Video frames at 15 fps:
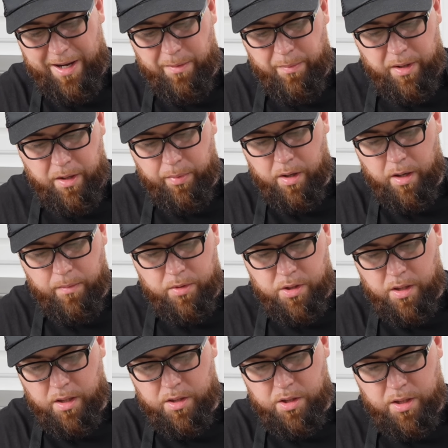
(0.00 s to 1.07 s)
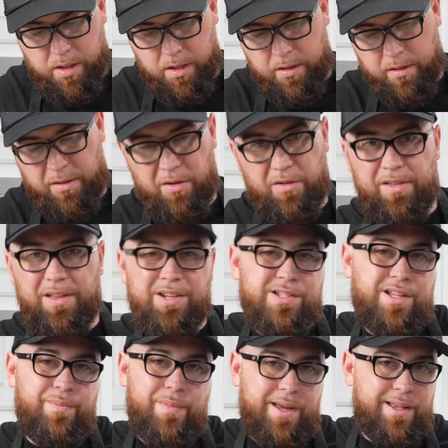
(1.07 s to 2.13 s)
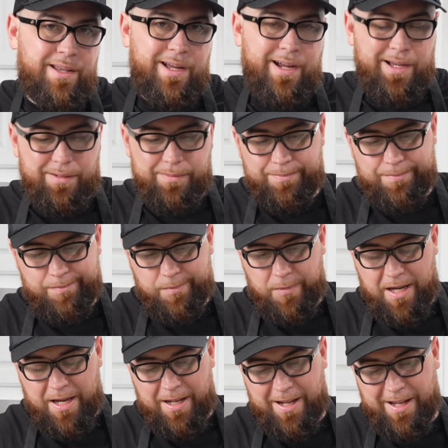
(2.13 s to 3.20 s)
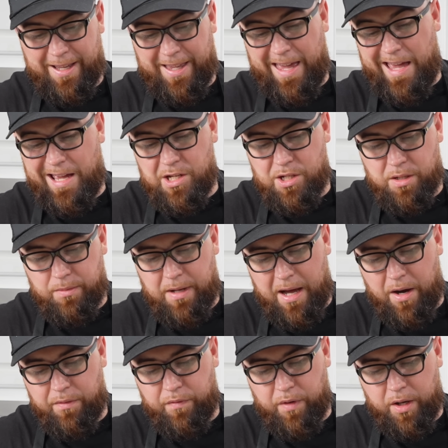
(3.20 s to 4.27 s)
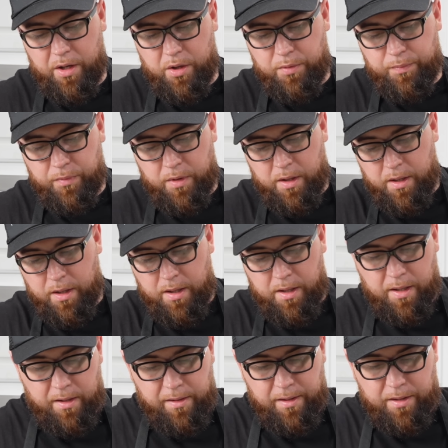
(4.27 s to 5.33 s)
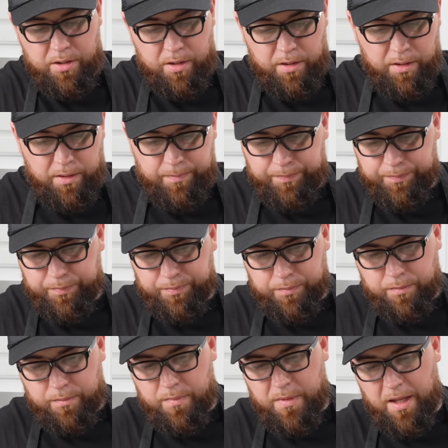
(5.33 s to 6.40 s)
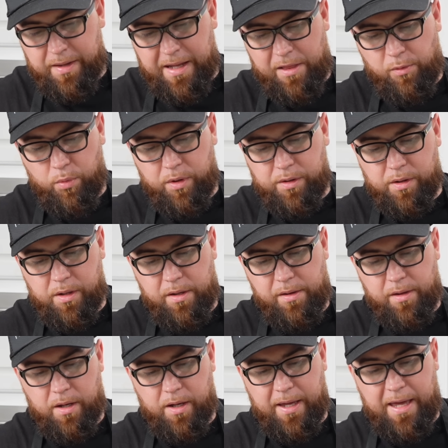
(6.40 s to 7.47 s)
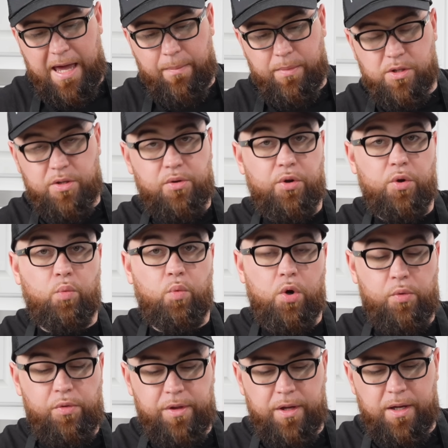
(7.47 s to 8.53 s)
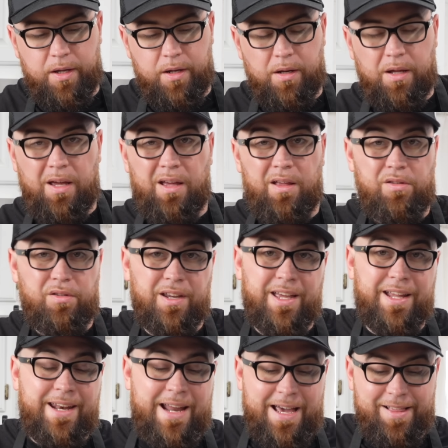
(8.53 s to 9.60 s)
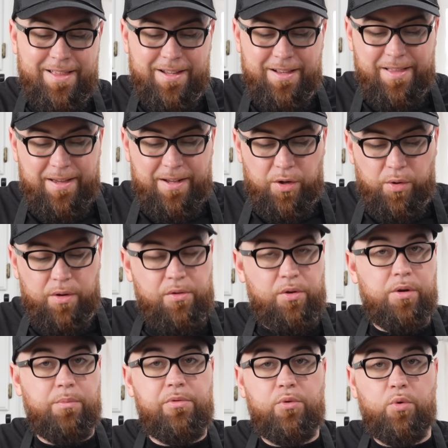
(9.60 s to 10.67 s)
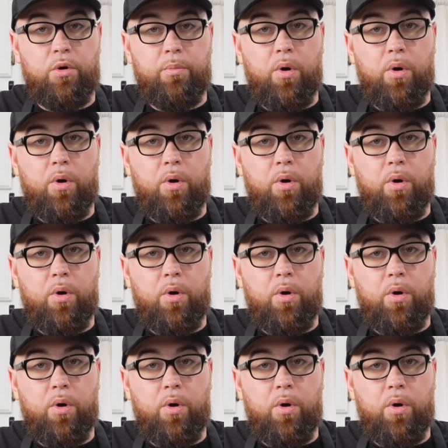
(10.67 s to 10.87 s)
a bit of Parmesan cheese. You're essentially making like a kind of like a Cajun Alfredo, essentially. That's what this cabbage is gonna roast in. It's gonna get nice and tender. It's gonna absorb